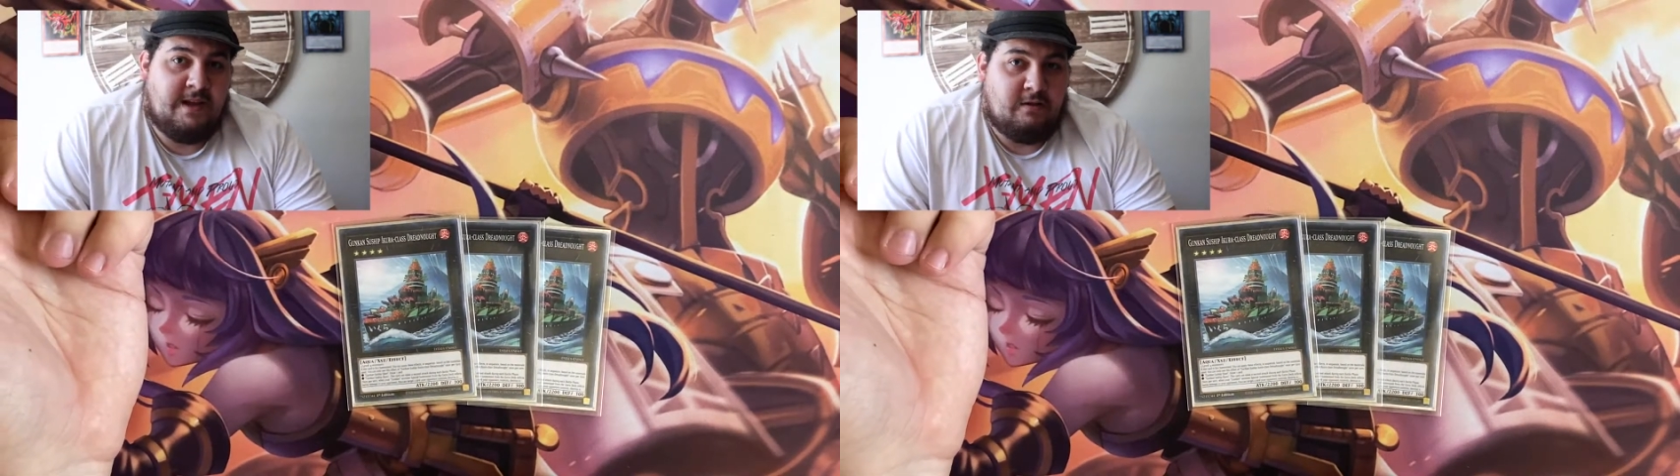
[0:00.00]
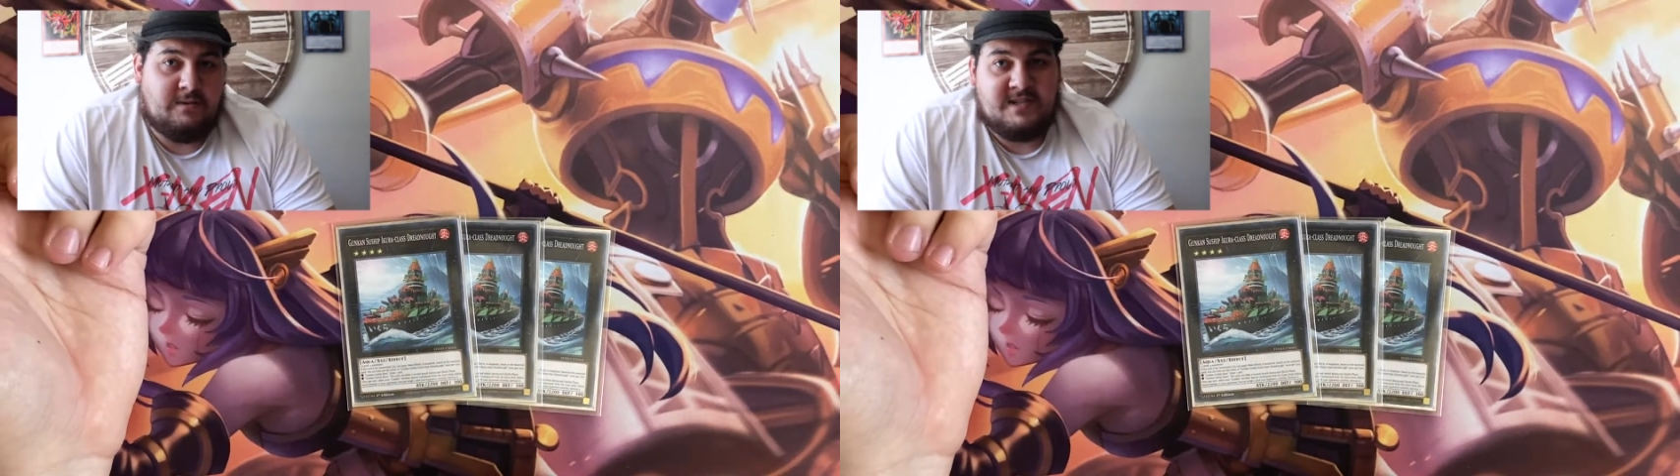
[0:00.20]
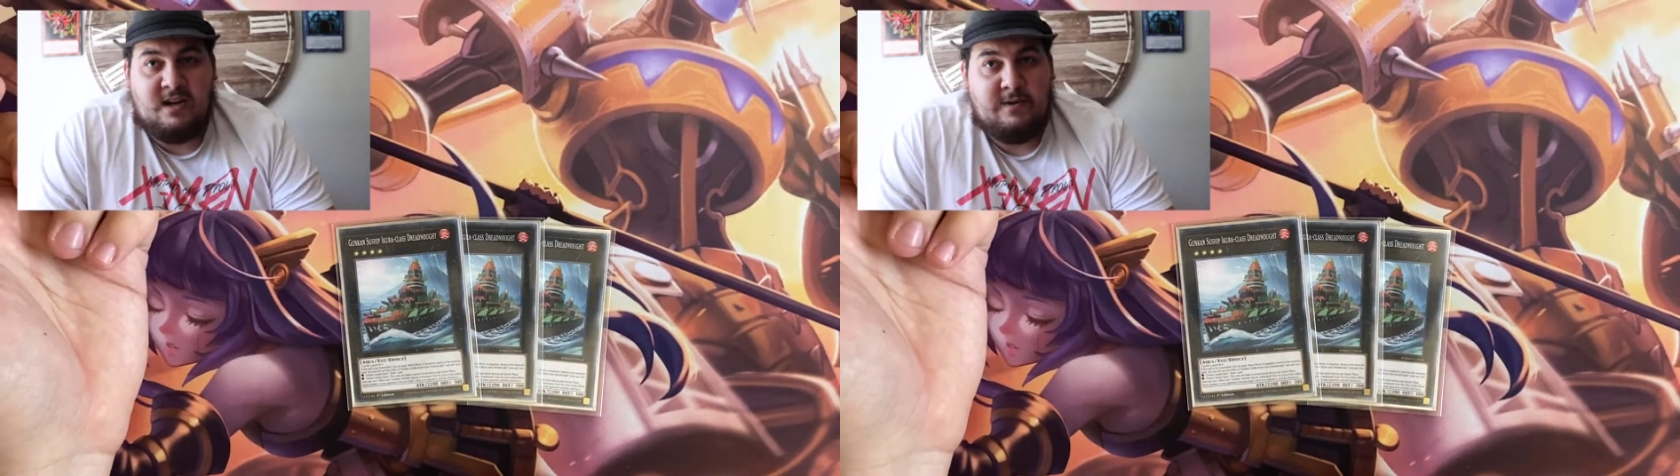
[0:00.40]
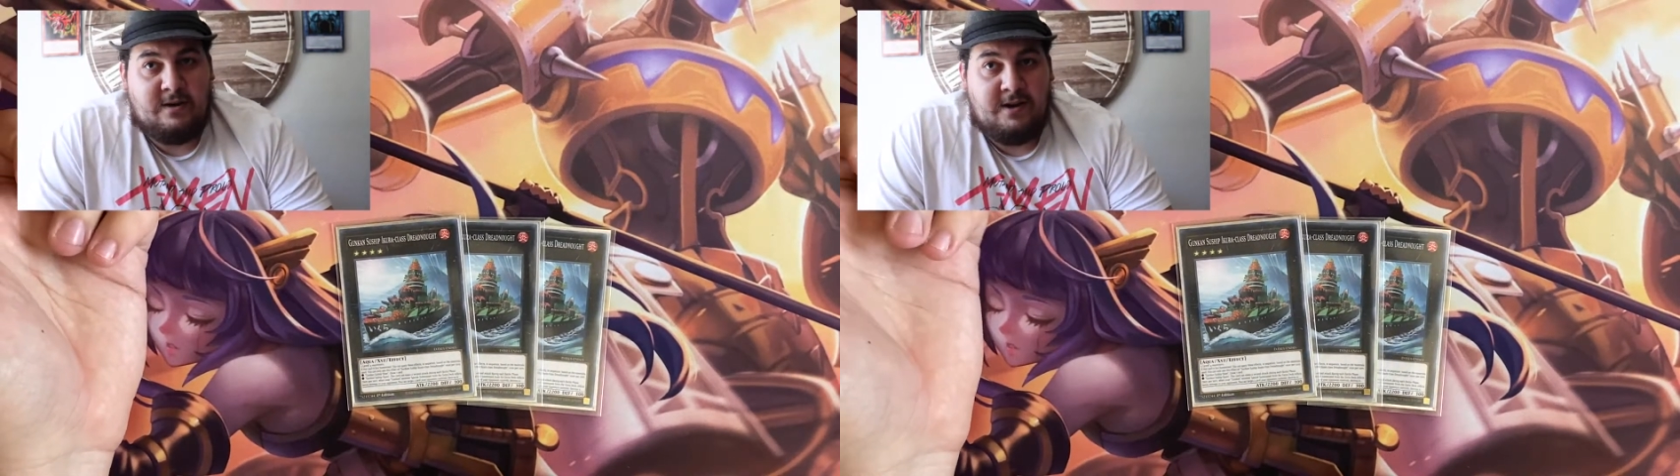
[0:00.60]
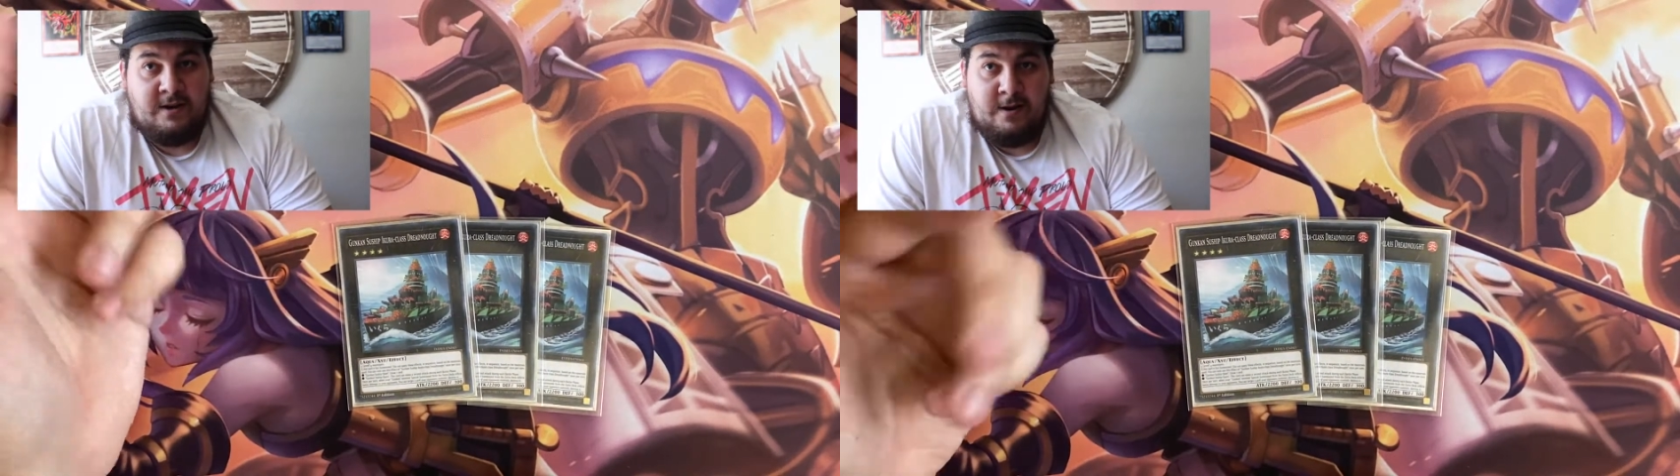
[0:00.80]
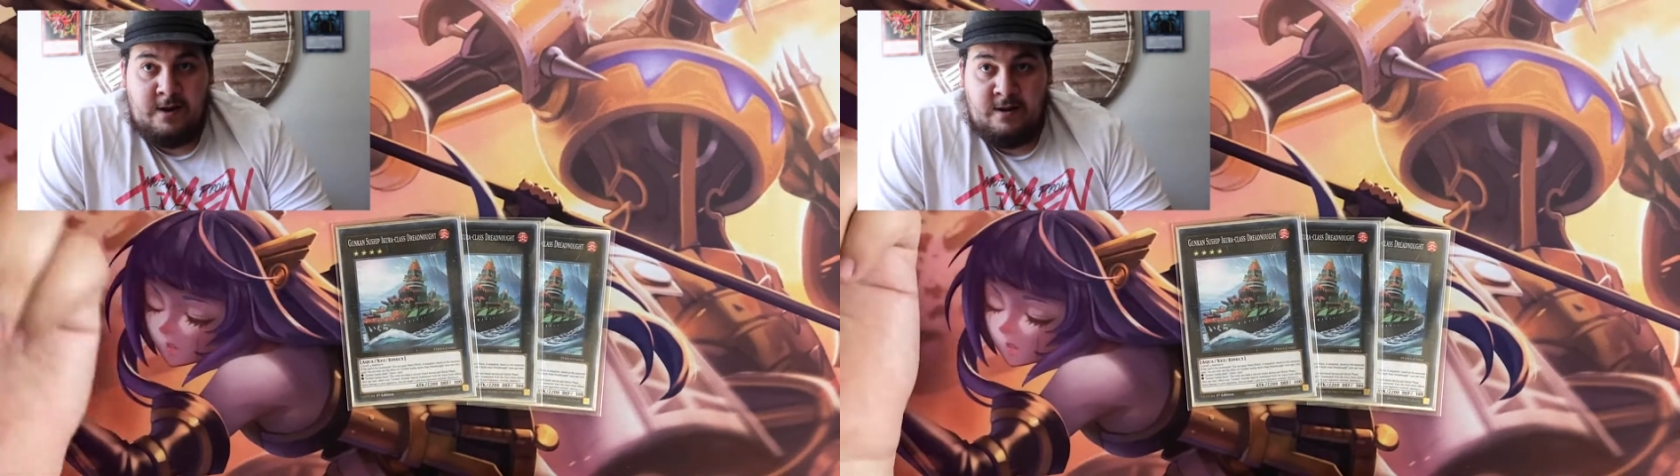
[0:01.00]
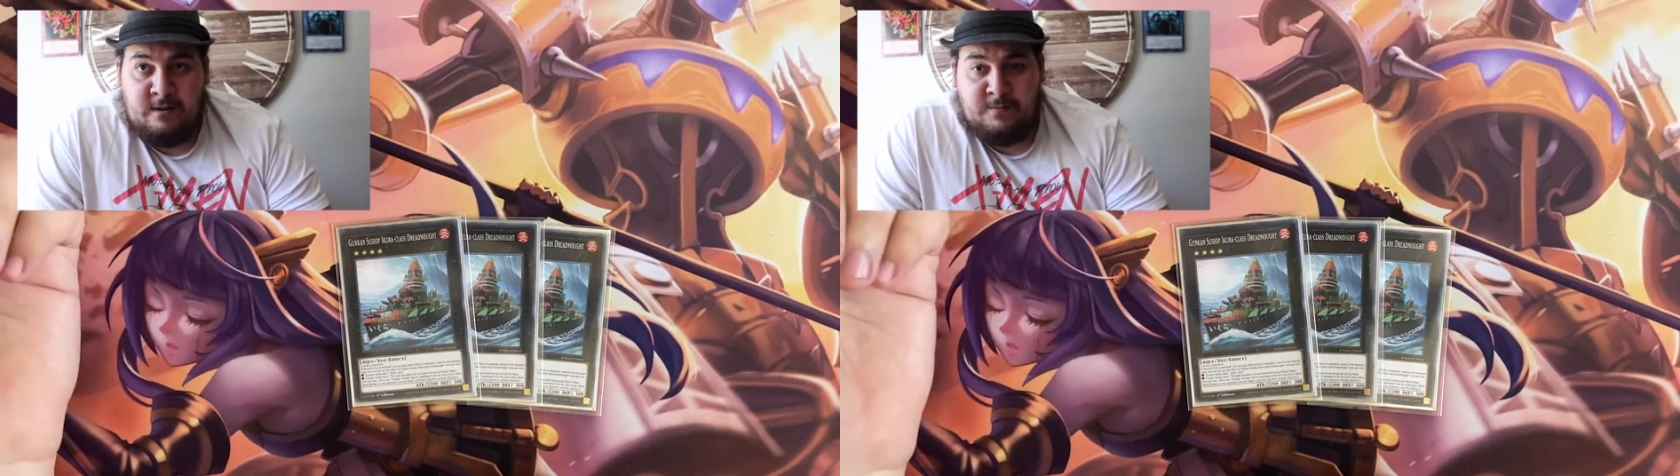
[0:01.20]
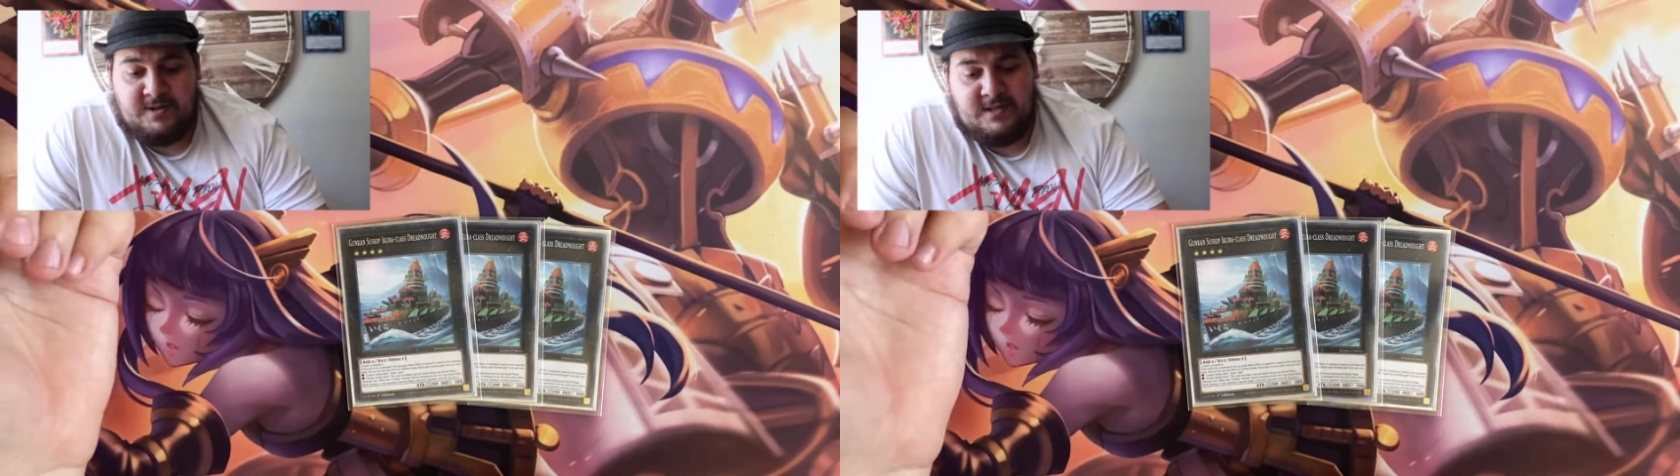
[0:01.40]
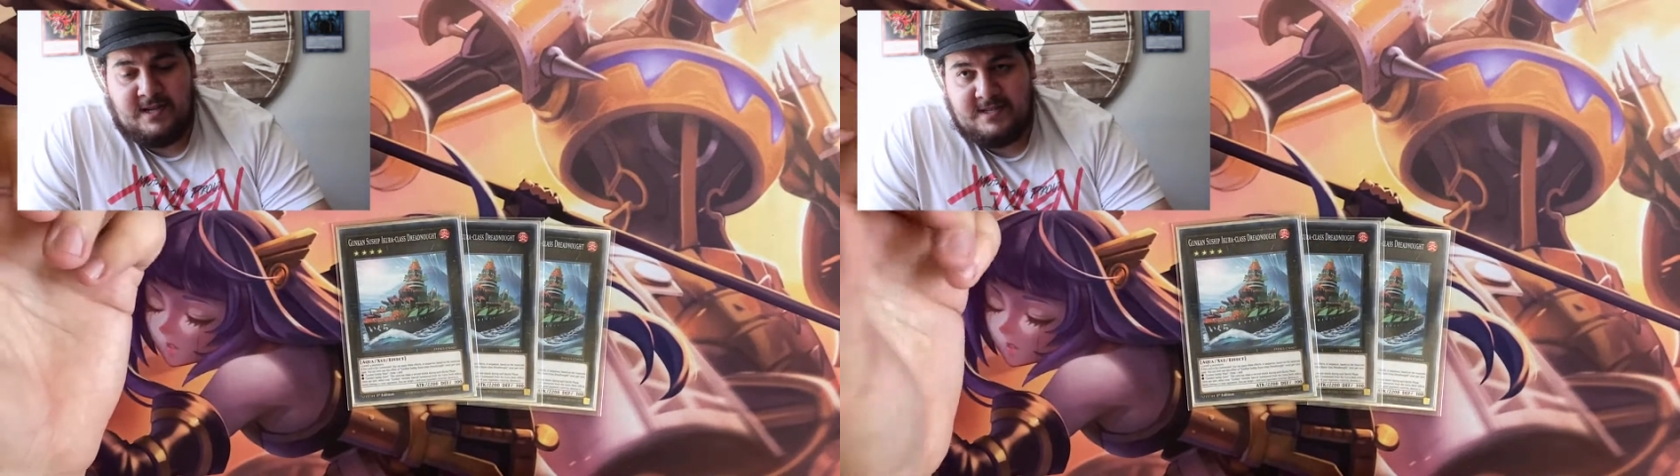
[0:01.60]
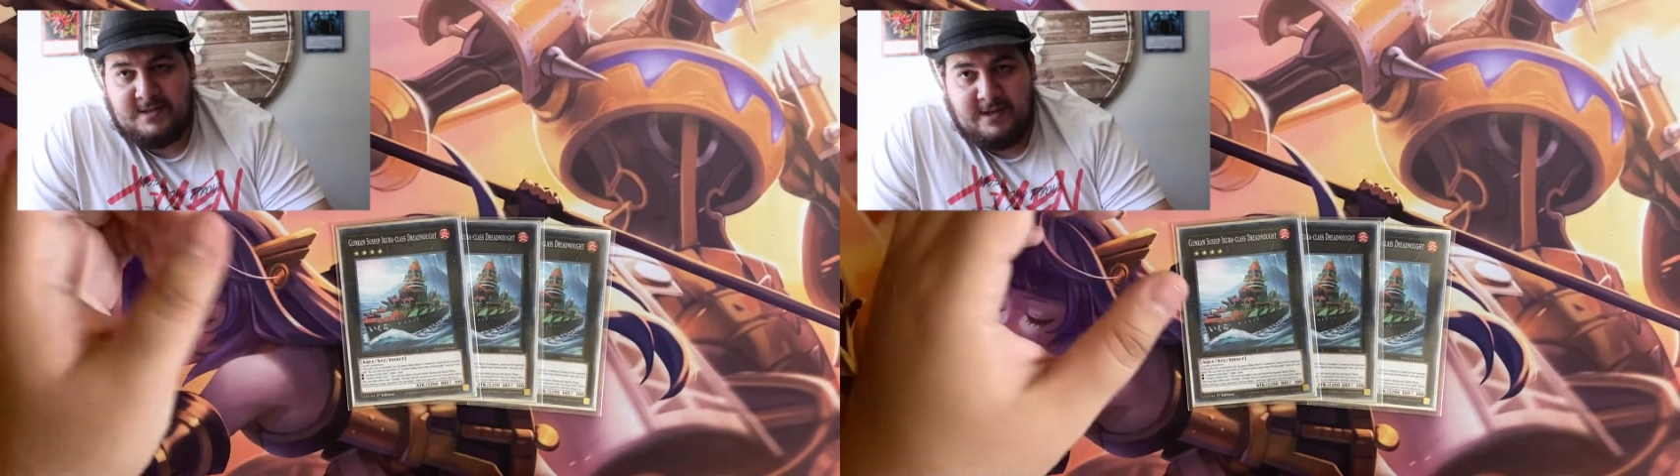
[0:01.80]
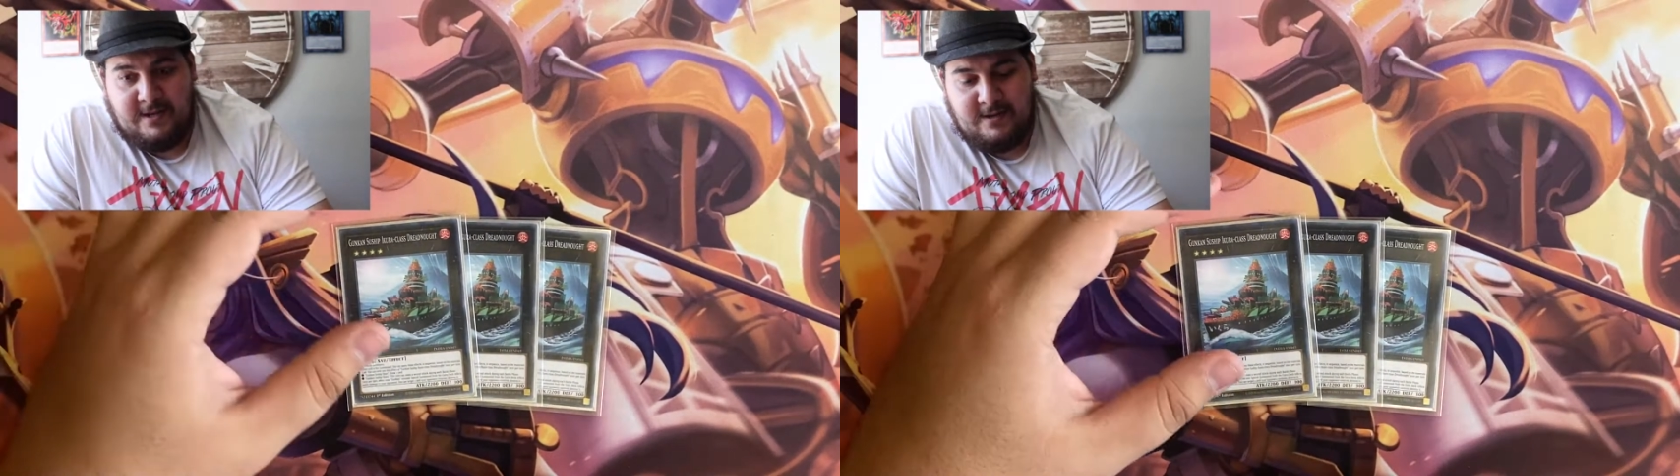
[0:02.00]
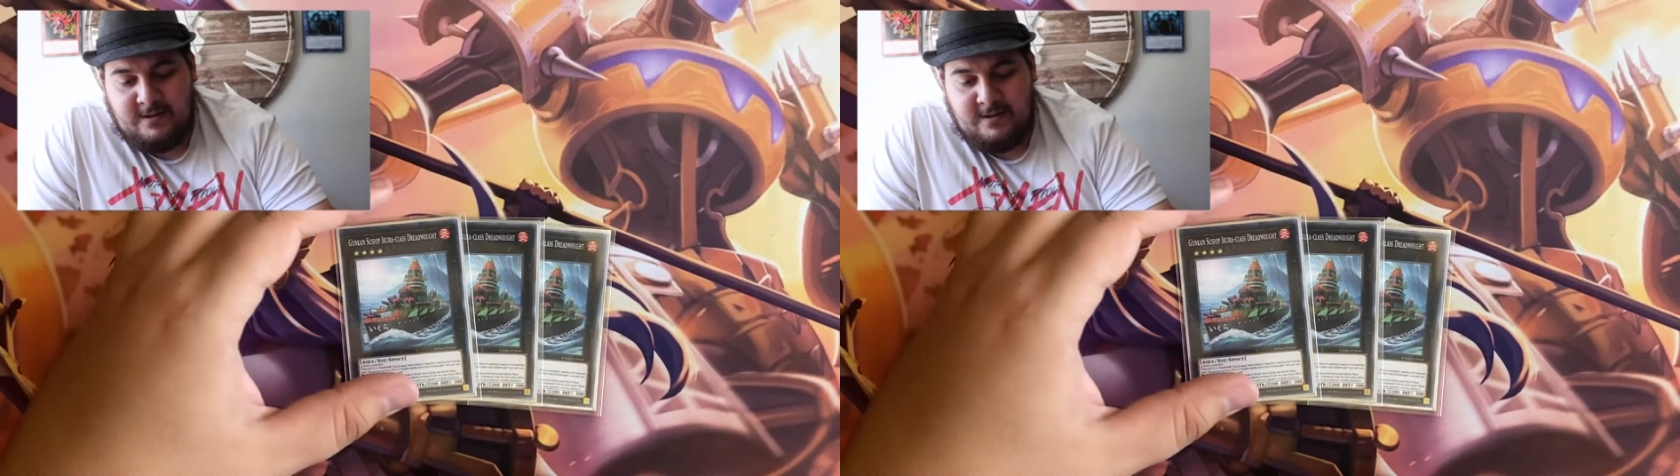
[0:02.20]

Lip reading: other ones come out in Burst of Destiny.